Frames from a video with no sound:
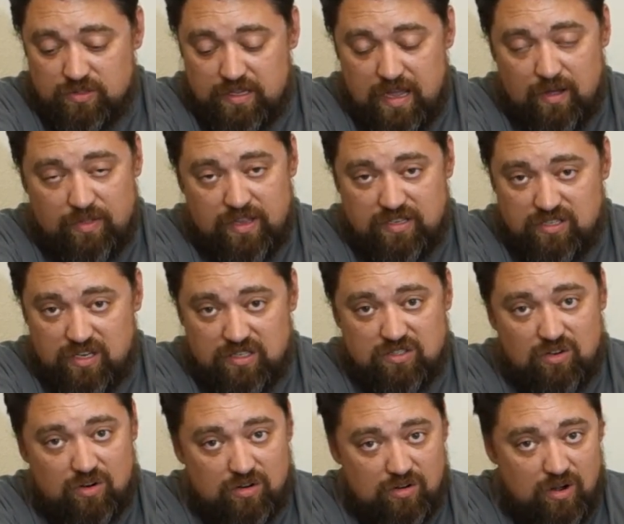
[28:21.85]
Now, they
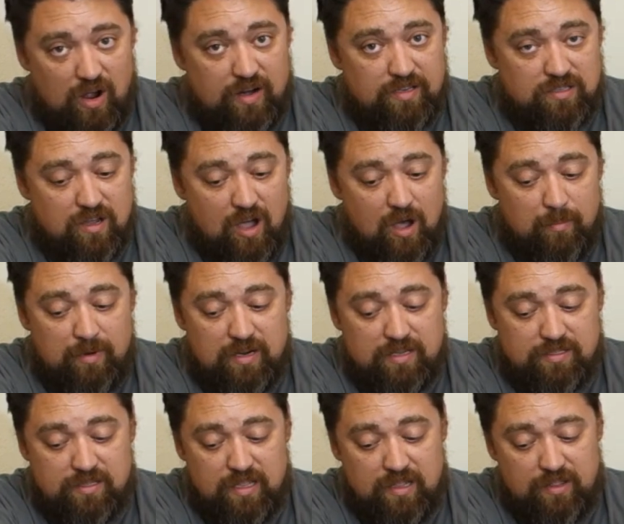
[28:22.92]
just are not as common
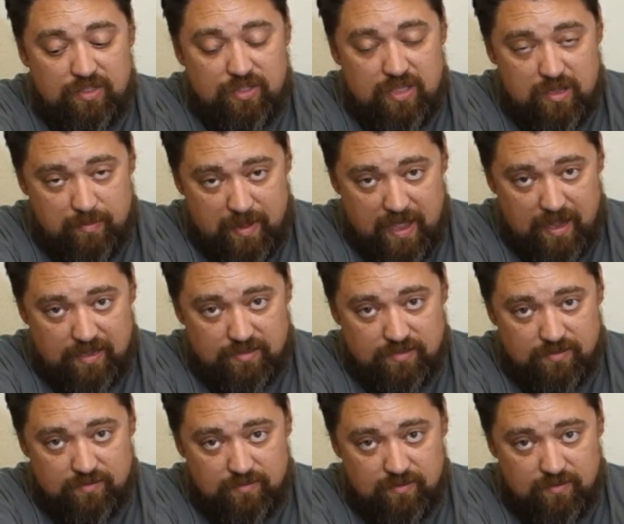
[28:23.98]
as the ThinkPads,